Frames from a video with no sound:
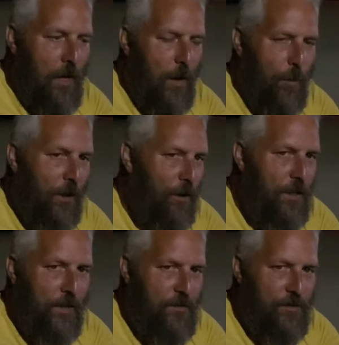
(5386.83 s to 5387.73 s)
Are we
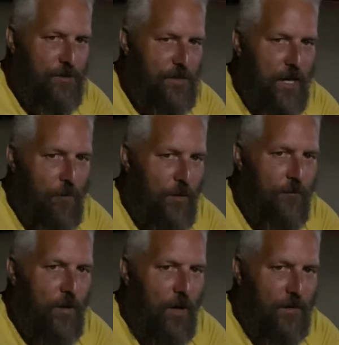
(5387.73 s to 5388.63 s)
looking to just get rid
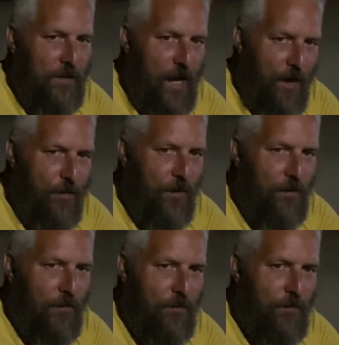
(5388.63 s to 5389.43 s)
of it altogether?